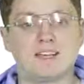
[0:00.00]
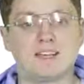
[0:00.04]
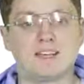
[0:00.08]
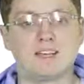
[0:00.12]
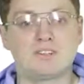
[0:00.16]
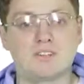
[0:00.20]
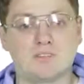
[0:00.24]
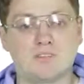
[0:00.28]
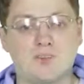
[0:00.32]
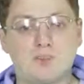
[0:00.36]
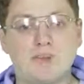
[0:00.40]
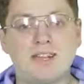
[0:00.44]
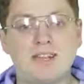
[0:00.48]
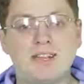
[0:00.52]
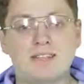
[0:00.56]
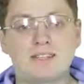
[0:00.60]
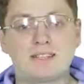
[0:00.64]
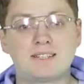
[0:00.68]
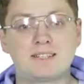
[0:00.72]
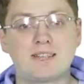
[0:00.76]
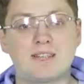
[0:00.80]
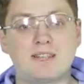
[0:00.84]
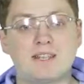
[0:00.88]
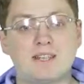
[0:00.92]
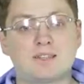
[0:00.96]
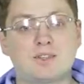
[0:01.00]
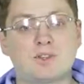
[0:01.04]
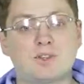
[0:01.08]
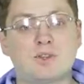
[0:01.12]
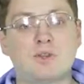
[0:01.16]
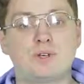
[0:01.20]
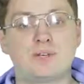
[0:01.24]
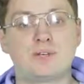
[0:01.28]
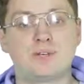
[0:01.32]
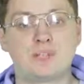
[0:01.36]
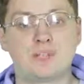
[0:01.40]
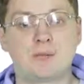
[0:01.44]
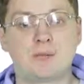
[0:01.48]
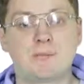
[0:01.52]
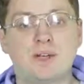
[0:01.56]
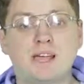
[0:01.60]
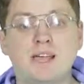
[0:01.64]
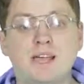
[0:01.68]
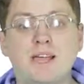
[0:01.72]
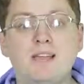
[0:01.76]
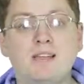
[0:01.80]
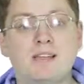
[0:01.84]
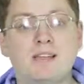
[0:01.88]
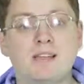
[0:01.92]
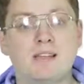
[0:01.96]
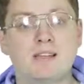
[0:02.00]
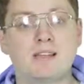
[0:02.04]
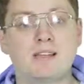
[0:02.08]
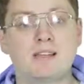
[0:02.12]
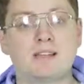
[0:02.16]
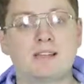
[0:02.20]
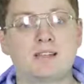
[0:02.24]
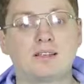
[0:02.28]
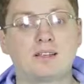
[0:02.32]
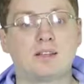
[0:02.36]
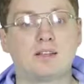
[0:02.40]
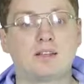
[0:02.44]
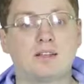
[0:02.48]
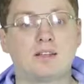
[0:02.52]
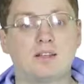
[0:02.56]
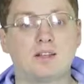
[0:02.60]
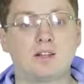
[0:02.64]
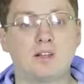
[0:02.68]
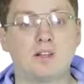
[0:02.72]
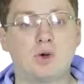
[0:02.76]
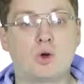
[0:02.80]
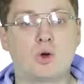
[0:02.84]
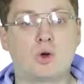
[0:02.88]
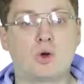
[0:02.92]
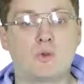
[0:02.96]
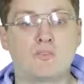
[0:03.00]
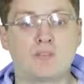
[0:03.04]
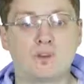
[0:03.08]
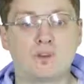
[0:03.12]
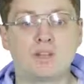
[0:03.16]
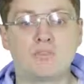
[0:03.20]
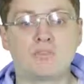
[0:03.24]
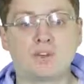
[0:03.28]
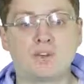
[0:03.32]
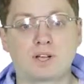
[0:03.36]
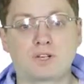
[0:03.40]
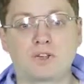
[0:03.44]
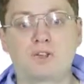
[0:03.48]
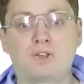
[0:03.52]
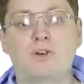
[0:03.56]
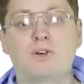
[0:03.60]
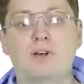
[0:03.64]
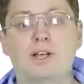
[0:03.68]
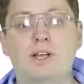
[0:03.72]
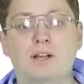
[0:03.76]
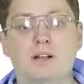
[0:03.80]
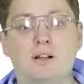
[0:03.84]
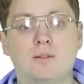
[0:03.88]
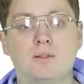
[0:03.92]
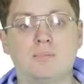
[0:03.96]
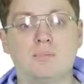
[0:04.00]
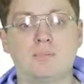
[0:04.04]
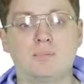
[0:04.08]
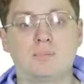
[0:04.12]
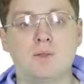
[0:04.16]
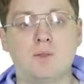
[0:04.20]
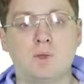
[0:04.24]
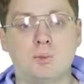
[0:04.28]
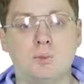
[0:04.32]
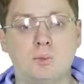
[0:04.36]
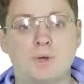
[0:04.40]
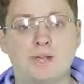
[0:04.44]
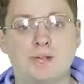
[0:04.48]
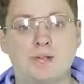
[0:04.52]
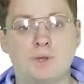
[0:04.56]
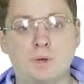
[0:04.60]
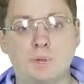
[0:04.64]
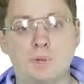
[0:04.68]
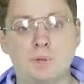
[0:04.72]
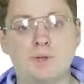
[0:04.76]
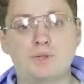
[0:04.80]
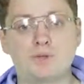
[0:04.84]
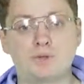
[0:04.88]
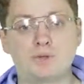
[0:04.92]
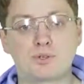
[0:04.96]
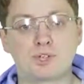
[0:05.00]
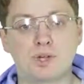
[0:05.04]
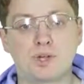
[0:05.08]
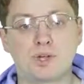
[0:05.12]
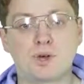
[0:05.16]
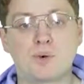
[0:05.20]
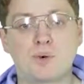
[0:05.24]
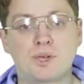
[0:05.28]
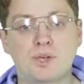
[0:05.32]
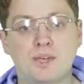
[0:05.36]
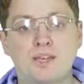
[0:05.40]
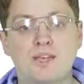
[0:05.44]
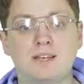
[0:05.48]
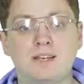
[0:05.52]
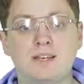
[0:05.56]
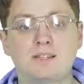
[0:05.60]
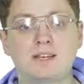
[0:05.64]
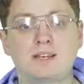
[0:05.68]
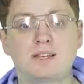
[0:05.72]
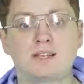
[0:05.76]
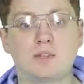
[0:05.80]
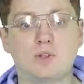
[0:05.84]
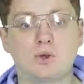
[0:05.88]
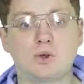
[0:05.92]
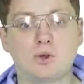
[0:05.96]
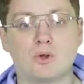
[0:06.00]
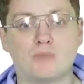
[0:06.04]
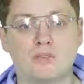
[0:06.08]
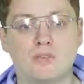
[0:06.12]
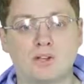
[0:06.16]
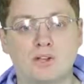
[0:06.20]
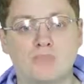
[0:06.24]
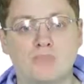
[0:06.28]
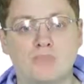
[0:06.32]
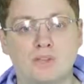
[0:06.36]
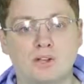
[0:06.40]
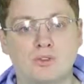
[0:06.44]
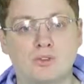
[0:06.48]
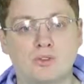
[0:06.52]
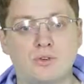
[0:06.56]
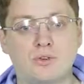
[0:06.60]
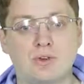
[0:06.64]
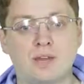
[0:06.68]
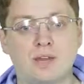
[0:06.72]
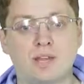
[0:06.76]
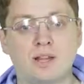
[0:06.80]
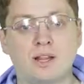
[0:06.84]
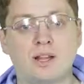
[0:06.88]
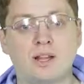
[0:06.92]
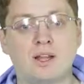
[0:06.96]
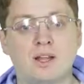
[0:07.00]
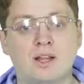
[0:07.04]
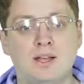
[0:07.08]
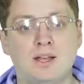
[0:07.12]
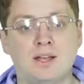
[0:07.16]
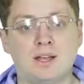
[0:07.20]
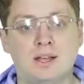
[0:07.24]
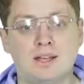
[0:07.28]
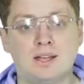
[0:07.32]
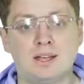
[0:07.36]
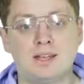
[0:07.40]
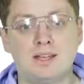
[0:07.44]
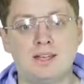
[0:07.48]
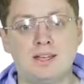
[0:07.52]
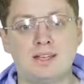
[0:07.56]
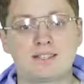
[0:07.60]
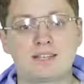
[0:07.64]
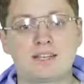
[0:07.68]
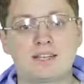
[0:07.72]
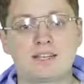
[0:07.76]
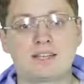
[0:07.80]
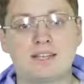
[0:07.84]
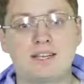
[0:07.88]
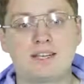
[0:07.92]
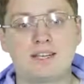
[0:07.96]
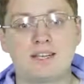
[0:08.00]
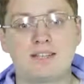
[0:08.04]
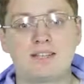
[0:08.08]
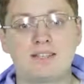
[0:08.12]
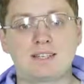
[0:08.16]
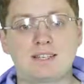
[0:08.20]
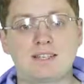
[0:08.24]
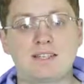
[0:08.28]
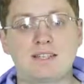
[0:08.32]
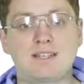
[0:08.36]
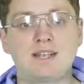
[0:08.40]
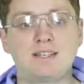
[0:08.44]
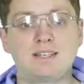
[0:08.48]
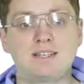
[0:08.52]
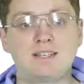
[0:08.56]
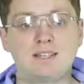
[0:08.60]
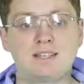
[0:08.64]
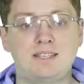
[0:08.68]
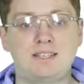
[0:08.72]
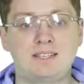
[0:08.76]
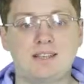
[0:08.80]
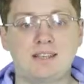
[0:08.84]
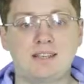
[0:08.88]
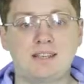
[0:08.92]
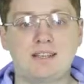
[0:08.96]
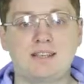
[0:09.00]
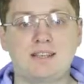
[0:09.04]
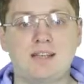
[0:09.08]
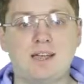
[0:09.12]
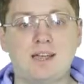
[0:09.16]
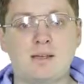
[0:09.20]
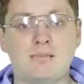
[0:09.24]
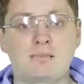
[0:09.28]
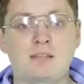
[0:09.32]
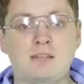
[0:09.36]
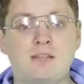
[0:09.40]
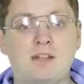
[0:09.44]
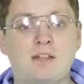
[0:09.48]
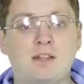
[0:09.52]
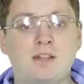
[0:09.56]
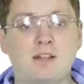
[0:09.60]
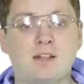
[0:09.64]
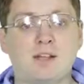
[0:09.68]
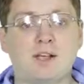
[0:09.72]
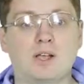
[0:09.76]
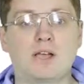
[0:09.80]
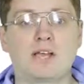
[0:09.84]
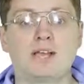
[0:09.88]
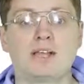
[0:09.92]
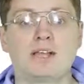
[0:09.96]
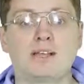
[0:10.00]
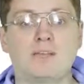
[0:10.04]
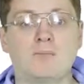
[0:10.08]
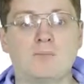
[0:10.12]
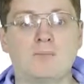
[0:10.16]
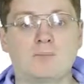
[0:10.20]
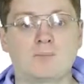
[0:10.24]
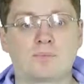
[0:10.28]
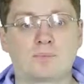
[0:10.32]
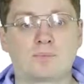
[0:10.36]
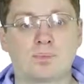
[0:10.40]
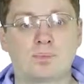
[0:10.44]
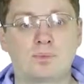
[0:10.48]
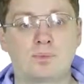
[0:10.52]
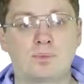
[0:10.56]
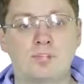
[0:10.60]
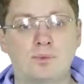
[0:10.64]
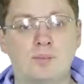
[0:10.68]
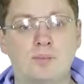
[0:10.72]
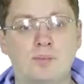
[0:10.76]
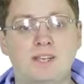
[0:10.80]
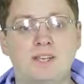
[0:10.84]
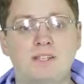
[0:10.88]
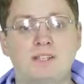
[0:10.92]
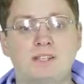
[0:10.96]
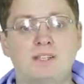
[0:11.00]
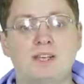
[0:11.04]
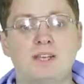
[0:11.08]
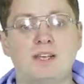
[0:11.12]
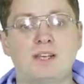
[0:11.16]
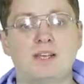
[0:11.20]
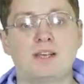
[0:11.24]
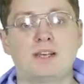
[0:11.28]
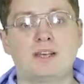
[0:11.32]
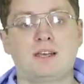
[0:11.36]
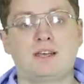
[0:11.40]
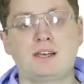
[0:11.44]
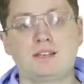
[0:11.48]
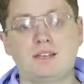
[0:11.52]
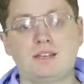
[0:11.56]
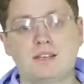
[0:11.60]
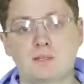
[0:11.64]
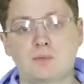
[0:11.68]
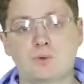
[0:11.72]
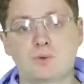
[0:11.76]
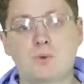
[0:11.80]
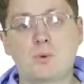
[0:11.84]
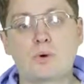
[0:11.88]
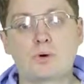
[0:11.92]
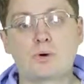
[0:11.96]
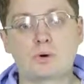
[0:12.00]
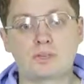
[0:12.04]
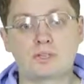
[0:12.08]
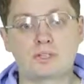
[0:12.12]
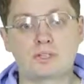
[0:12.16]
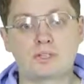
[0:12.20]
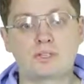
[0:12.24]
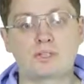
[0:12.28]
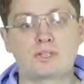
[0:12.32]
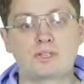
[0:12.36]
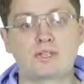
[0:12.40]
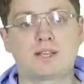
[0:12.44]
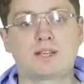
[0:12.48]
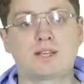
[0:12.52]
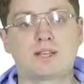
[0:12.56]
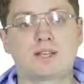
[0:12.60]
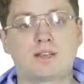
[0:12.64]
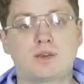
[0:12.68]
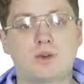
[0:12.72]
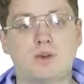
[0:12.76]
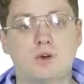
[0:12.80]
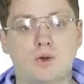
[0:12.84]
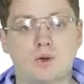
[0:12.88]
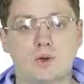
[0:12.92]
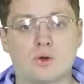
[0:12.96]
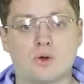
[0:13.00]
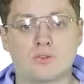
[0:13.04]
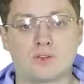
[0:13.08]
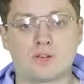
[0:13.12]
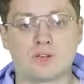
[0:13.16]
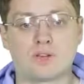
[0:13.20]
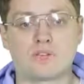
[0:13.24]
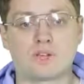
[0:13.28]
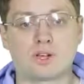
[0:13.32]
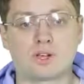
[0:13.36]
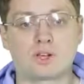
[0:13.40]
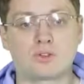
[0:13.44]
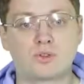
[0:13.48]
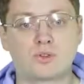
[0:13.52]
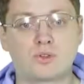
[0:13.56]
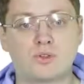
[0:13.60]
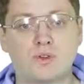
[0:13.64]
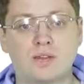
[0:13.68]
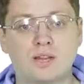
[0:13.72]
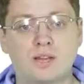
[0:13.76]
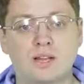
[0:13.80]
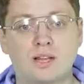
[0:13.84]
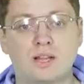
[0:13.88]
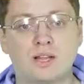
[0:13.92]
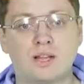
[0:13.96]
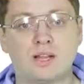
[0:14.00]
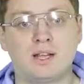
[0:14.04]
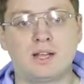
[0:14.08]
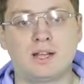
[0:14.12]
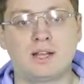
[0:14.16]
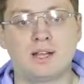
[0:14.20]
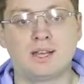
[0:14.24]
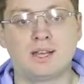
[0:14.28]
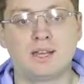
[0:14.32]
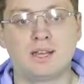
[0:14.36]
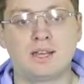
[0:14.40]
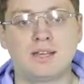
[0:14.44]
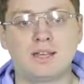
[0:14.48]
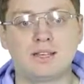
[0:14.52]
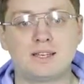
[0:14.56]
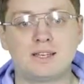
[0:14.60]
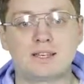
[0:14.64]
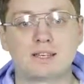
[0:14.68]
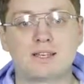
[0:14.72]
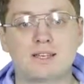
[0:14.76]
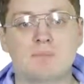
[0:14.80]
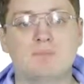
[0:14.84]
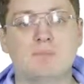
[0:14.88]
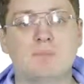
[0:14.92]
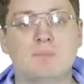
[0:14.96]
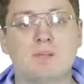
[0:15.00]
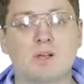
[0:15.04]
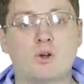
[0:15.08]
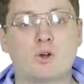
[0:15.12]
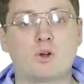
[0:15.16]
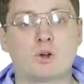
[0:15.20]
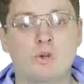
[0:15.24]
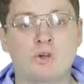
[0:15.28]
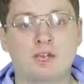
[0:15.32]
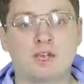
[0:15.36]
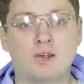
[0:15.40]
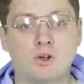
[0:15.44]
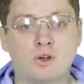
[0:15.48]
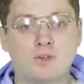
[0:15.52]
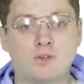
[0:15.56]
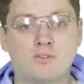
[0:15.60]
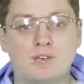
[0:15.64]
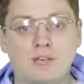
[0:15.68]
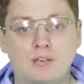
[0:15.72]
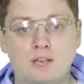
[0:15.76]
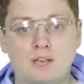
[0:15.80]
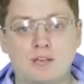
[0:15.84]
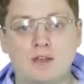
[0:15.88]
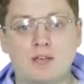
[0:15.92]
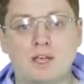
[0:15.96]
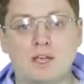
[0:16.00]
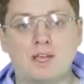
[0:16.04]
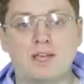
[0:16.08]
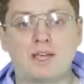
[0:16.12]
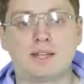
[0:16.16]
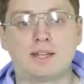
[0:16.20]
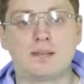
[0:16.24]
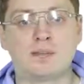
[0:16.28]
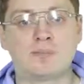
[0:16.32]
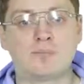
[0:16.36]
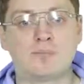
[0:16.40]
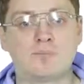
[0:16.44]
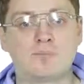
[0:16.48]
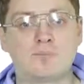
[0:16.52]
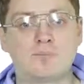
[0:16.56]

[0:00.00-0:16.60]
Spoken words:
It remains to estimate log of n factorial. We're going to show here that log of n factorial is at least c times n log n, which means, in other words, that log of n factorial is big omega of n log n.